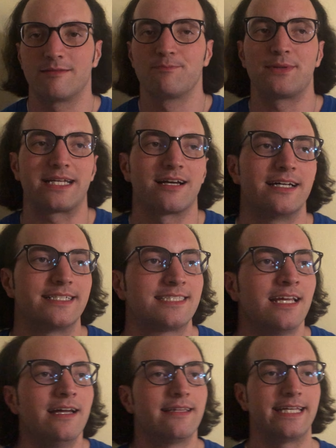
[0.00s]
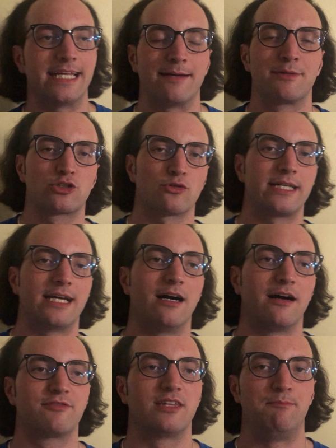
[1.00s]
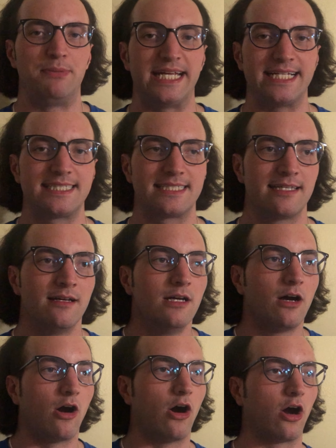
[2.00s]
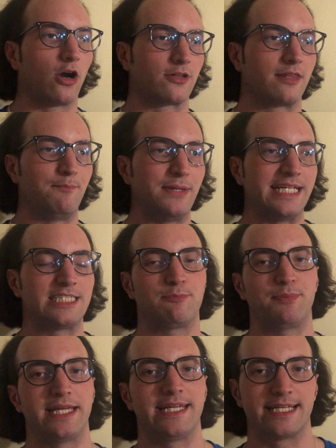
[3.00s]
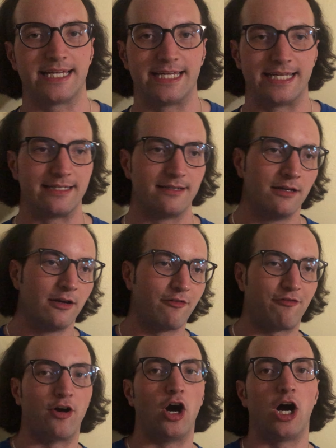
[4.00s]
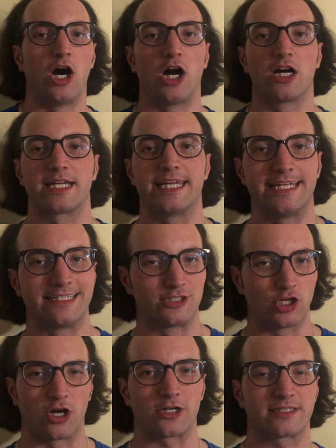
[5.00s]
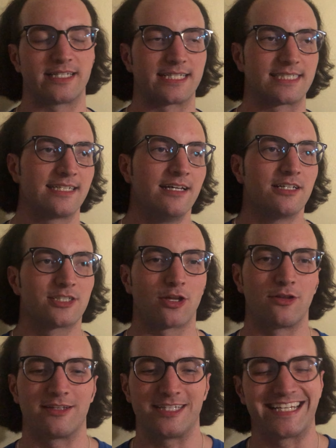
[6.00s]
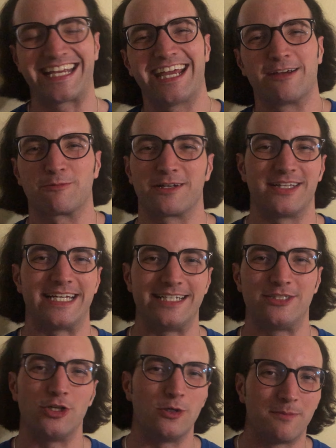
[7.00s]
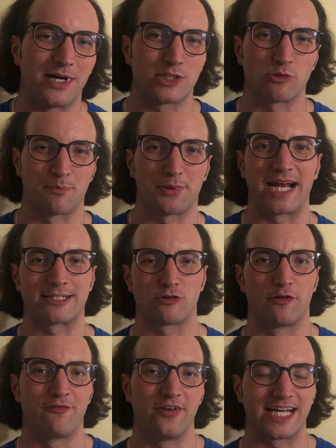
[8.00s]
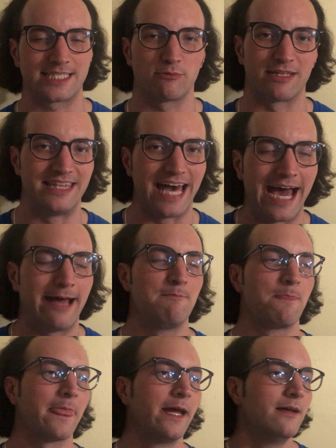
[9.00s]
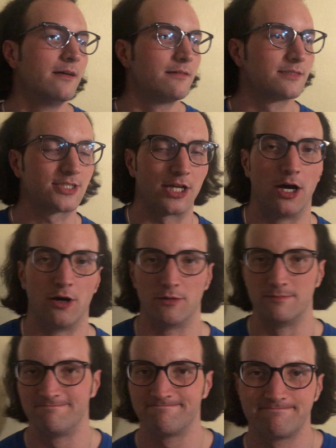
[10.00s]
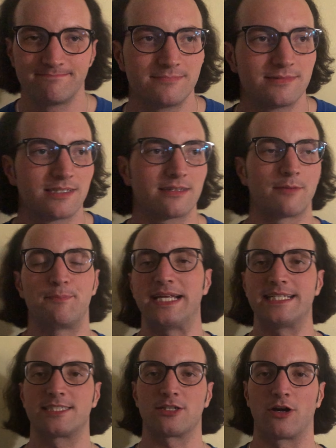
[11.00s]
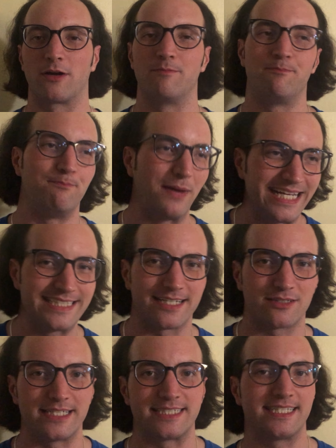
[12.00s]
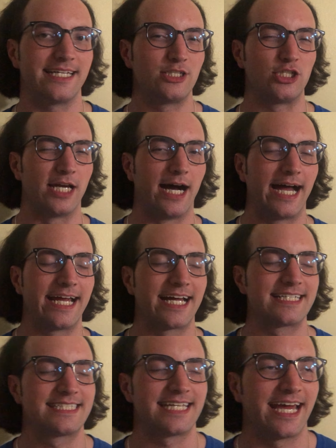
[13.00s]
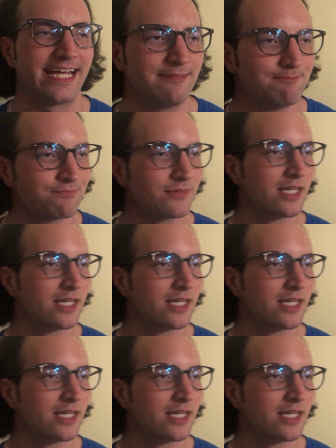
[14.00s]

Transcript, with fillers: because the imagery of the beasts are the beast being in fog, in darkness, so that you can't really do much with practical effects with that. So the beasts are basically CGI, I'd say.